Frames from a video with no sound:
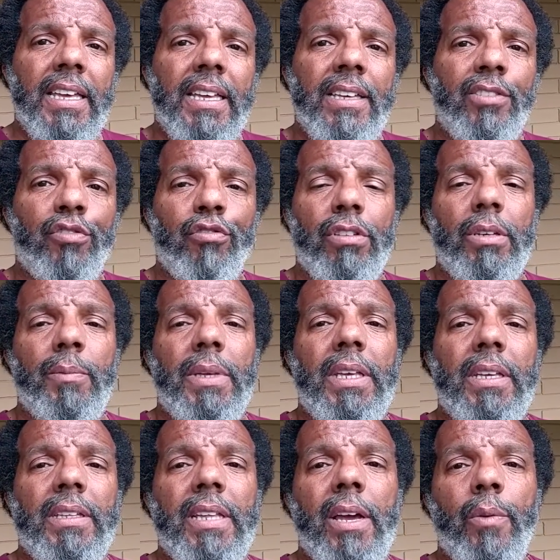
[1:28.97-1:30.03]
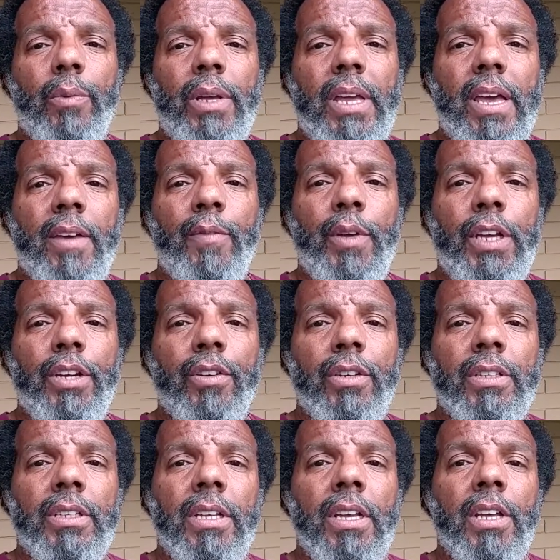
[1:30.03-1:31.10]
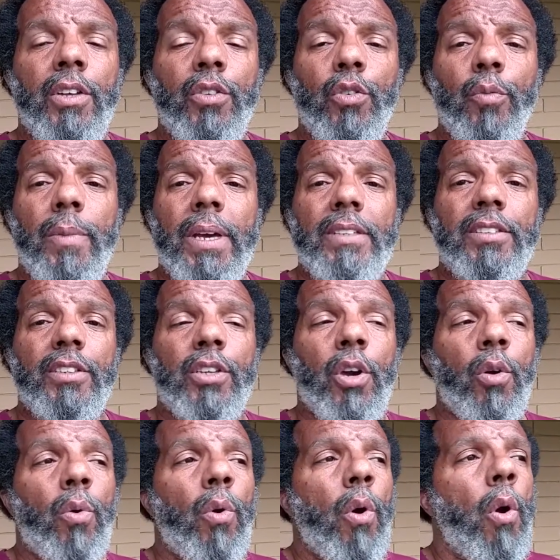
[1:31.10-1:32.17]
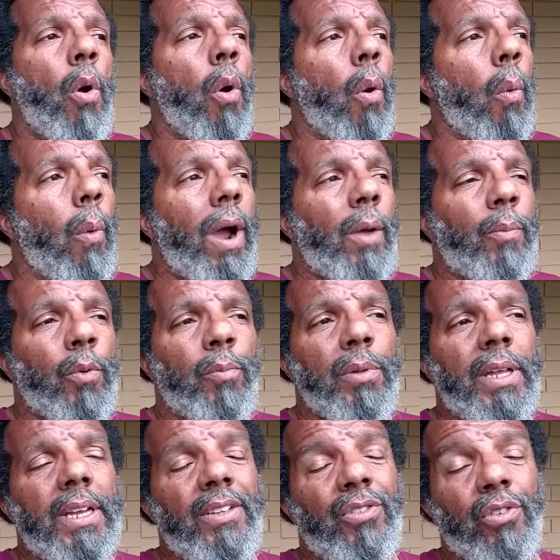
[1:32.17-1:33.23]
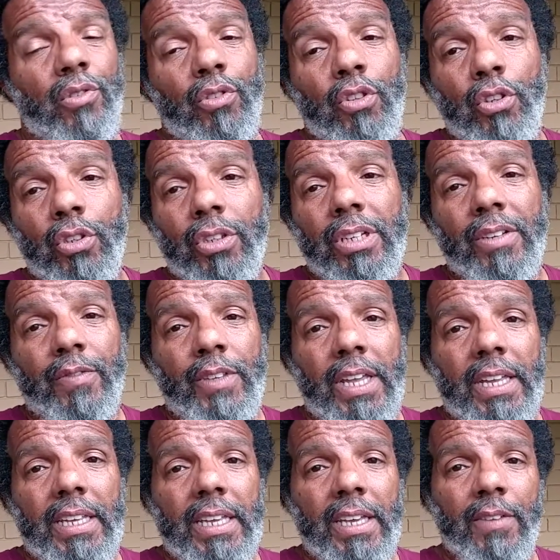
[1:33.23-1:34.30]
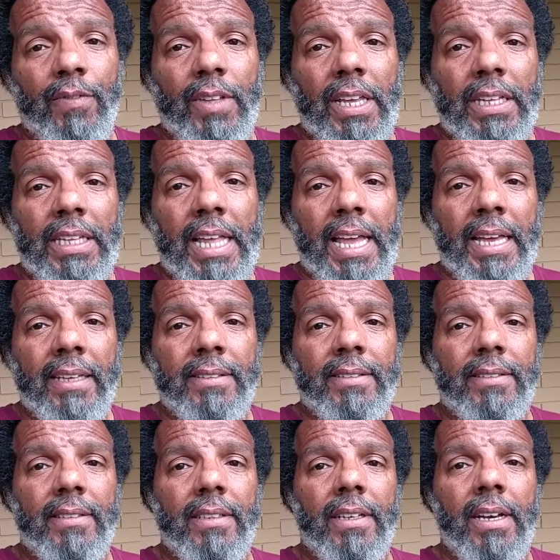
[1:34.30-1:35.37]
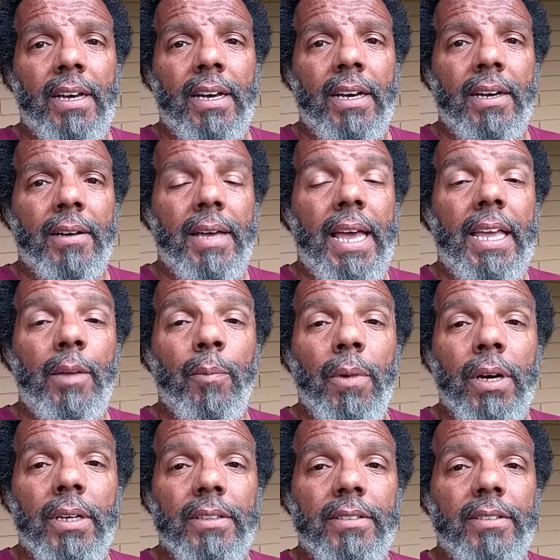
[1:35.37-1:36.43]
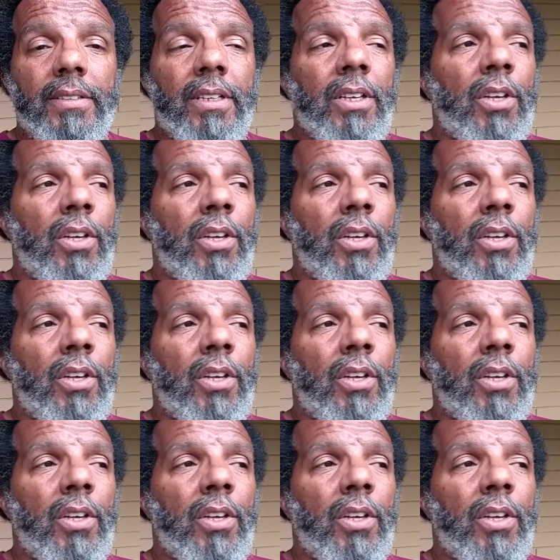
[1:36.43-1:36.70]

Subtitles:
extreme heat that we have here in New Mexico, wiper blades are good if they last 8 months.